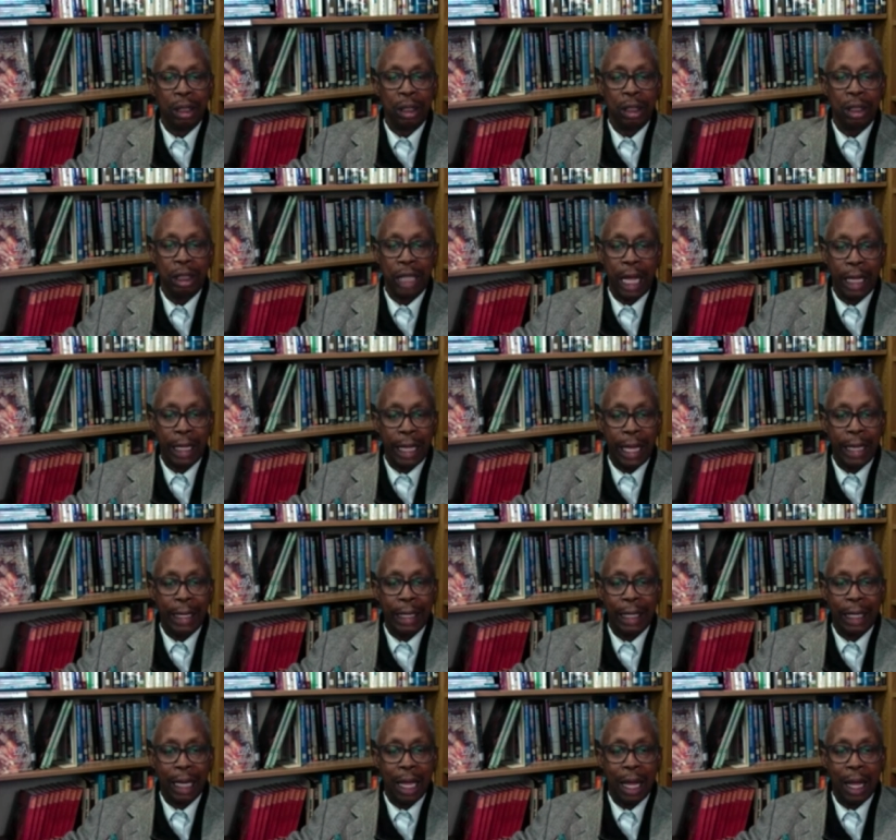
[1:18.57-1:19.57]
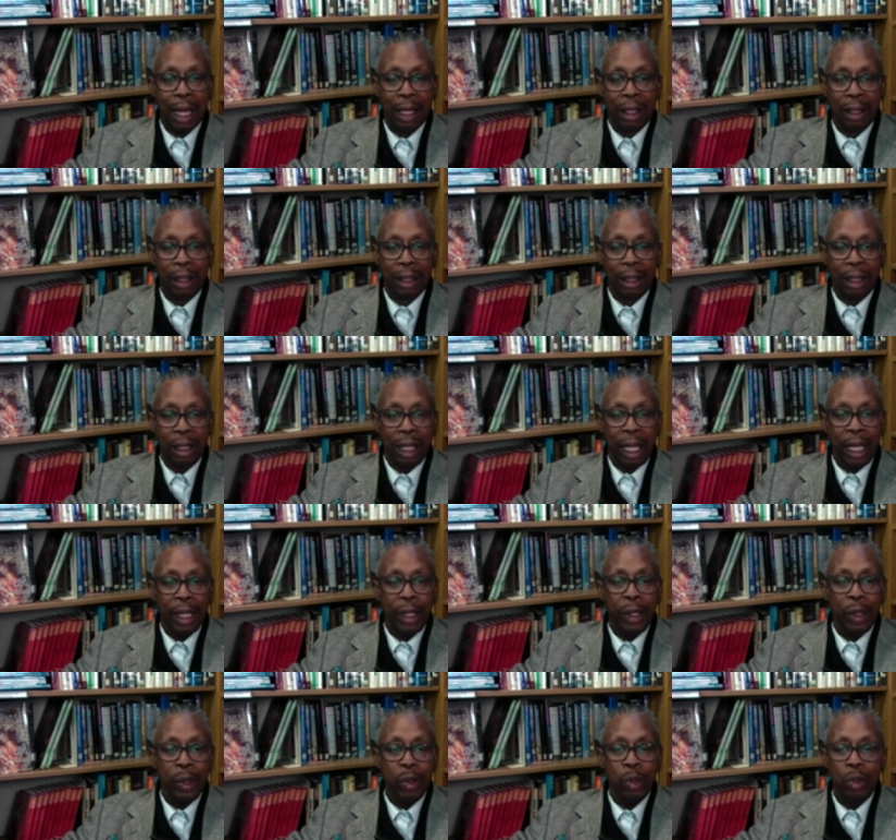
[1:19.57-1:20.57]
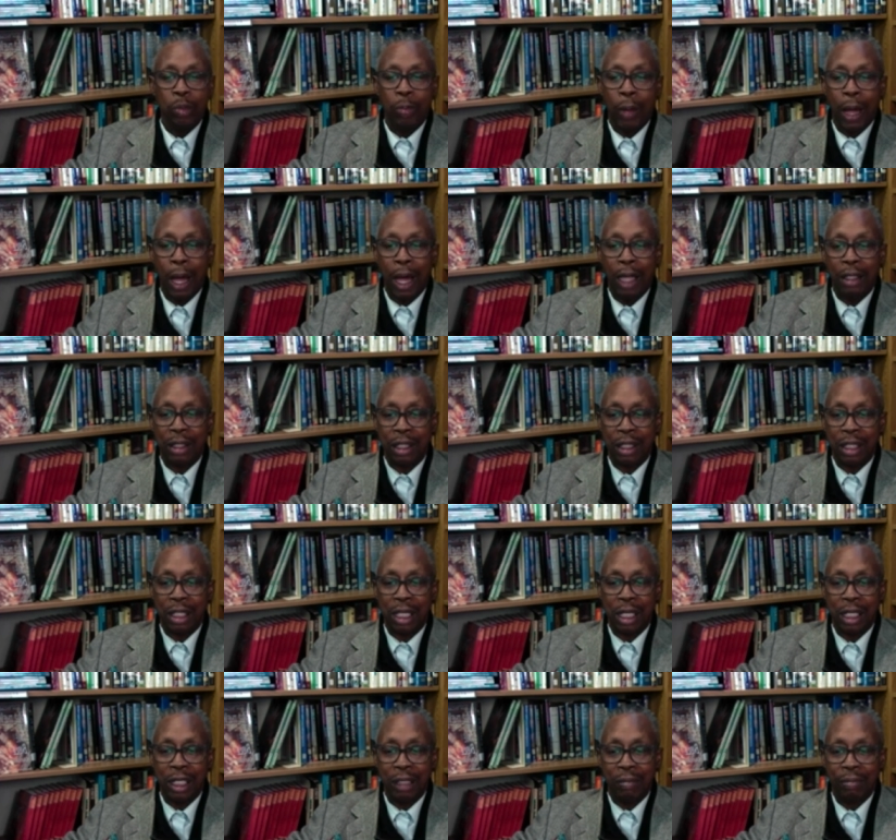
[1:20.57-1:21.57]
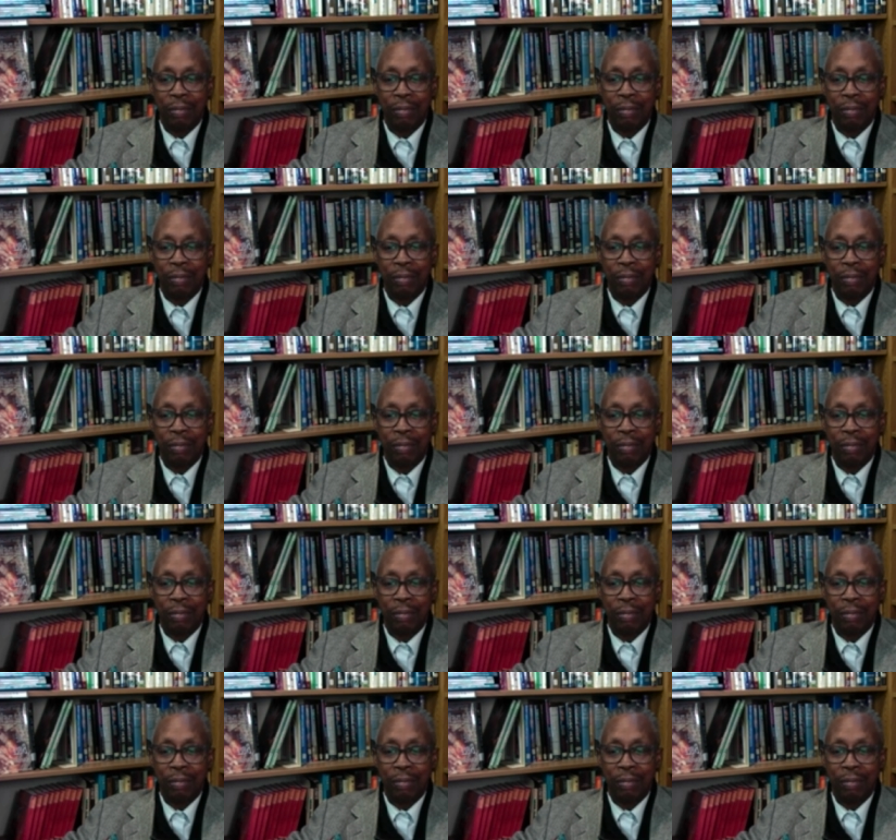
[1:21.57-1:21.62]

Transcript: gigantic lie, a huge Ponzi scheme.